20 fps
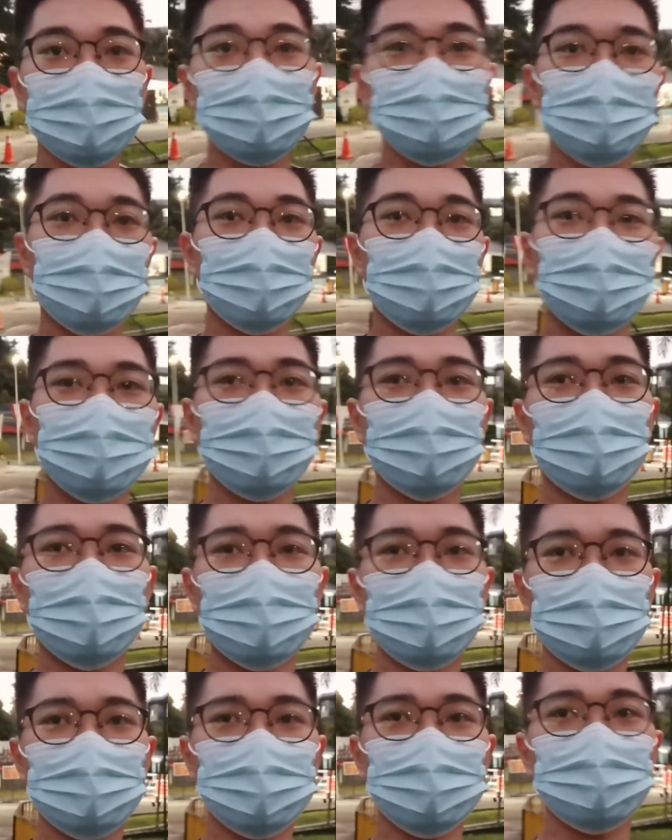So
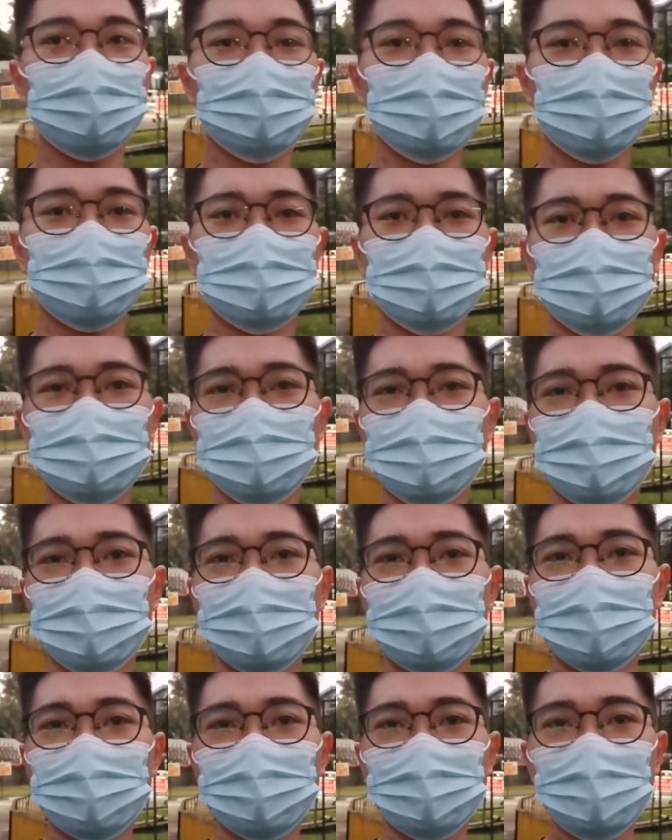for do some
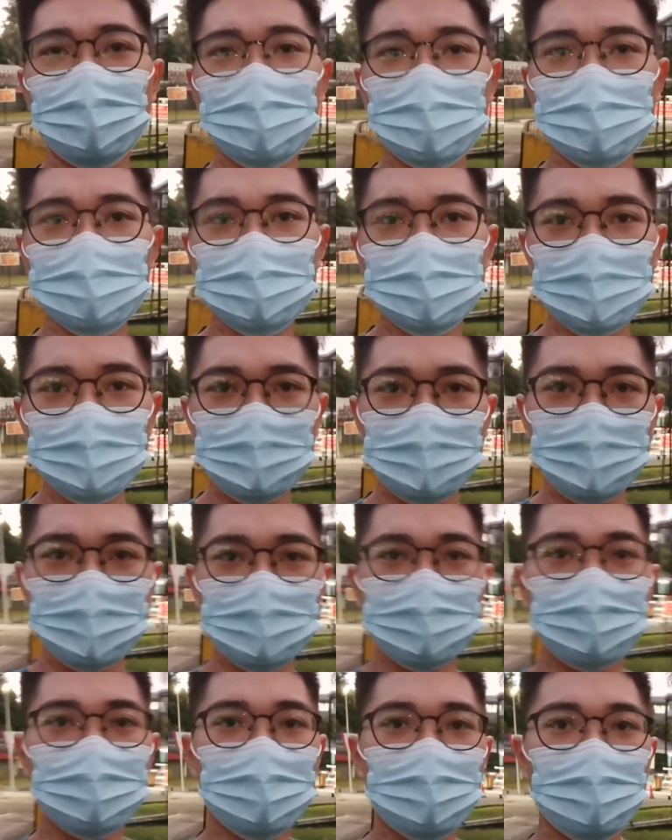screening tests,
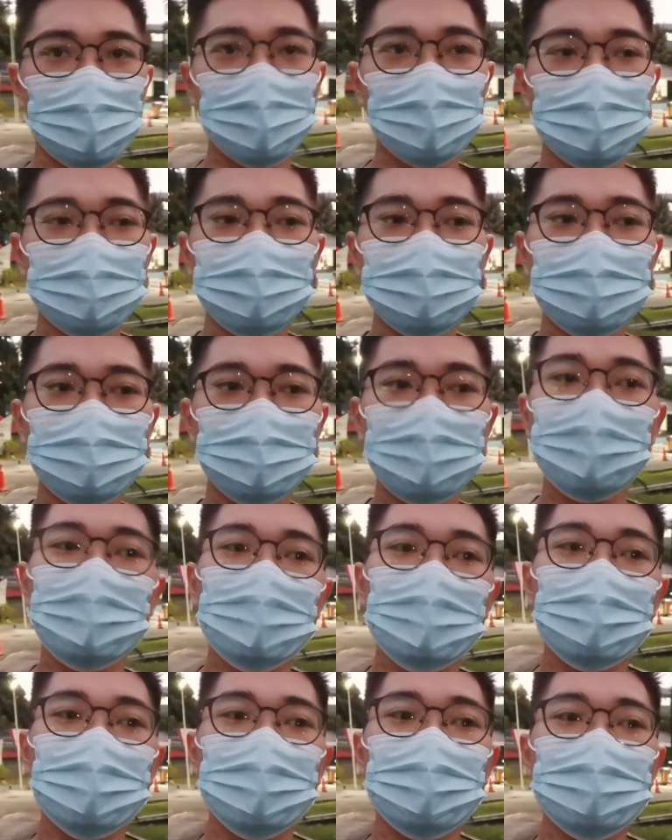then
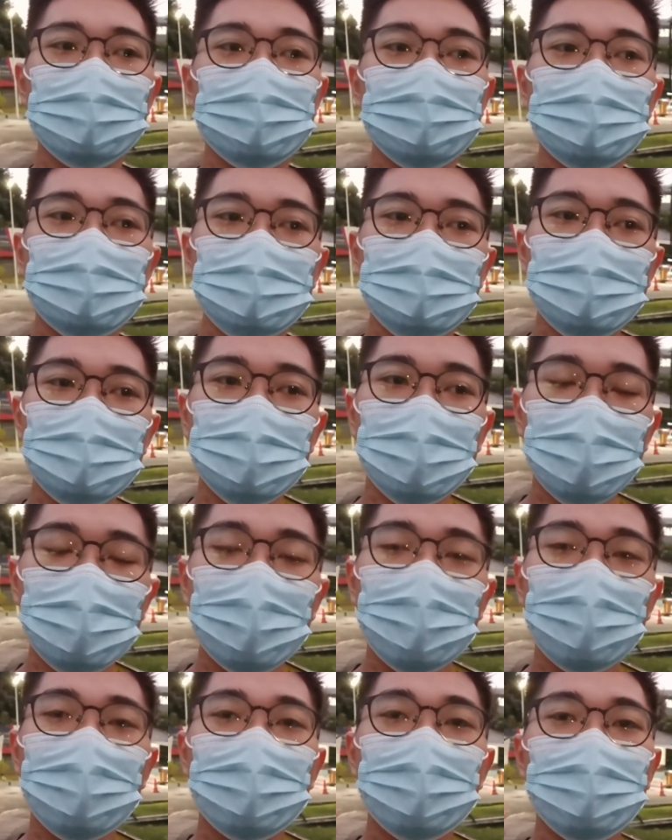we'll see
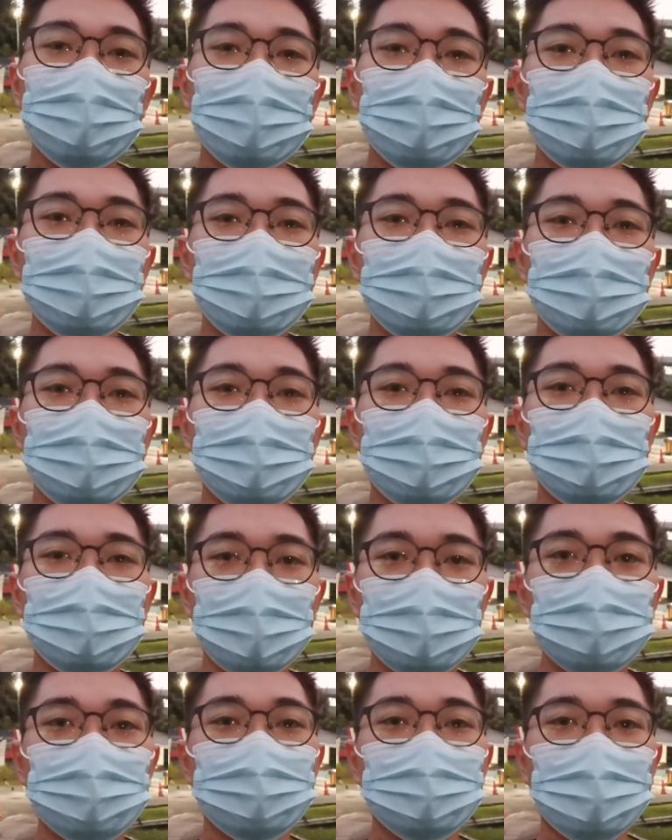
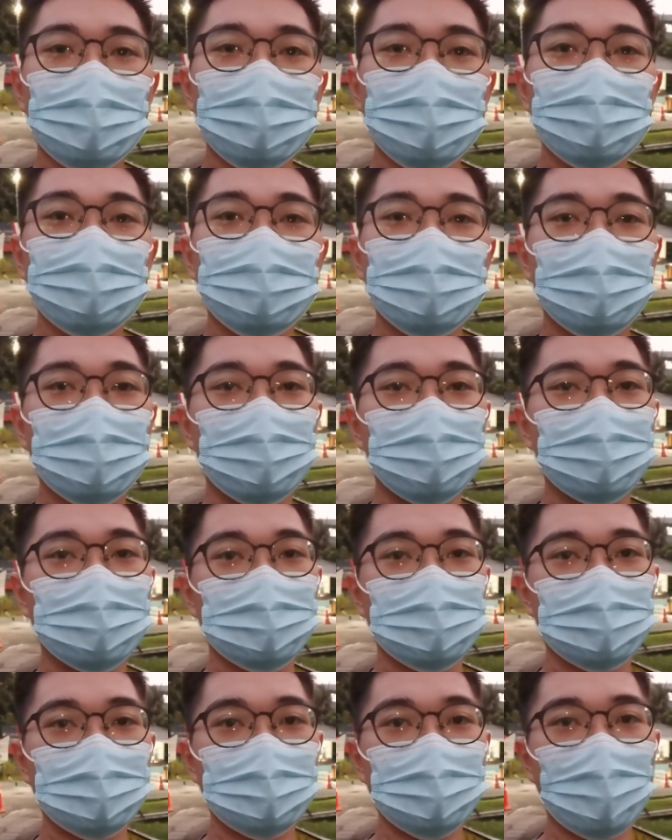what to train
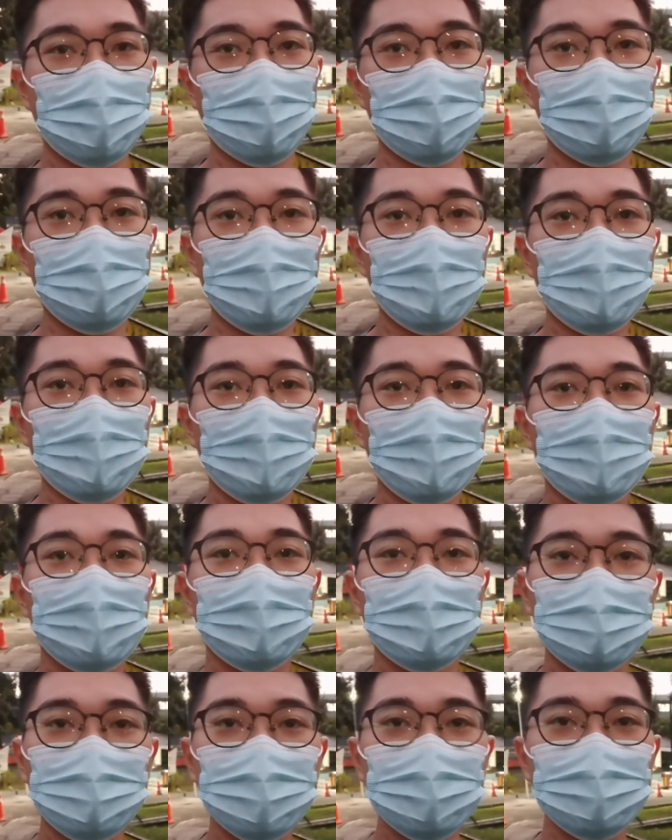for the
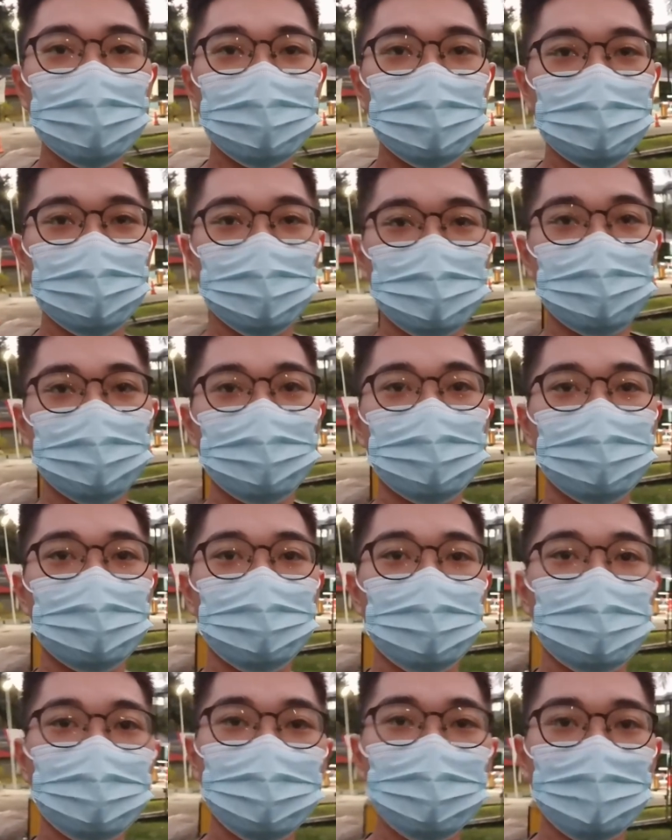evening
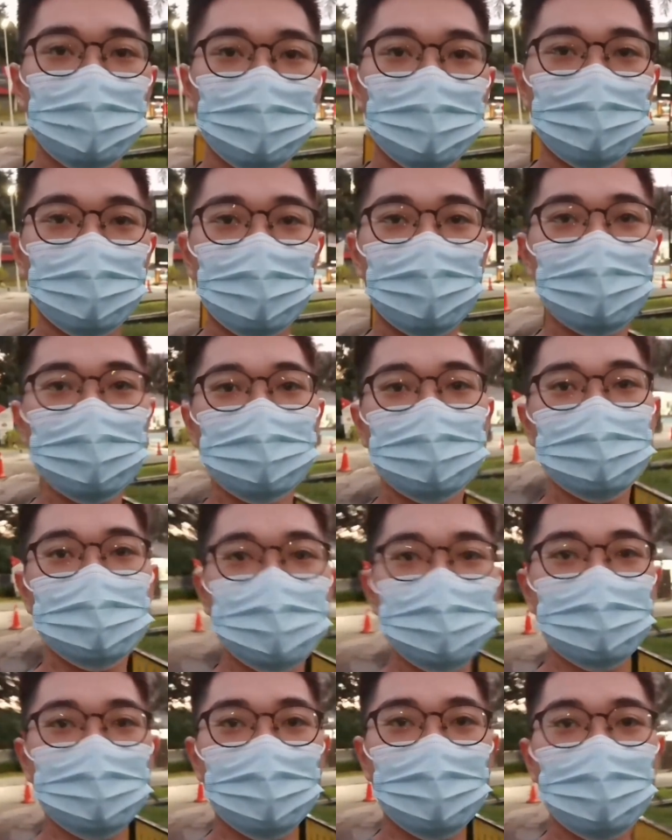sessions. Alright,
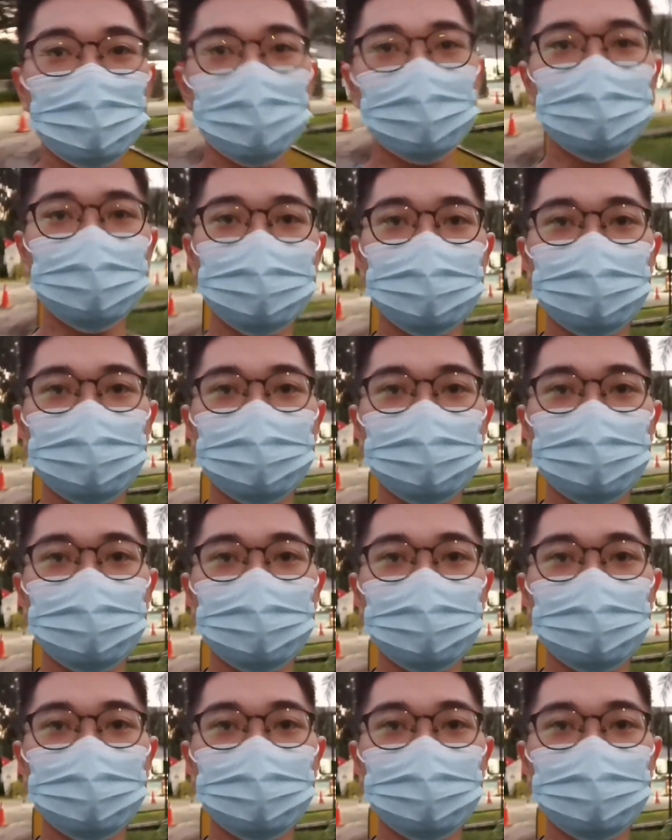see ya.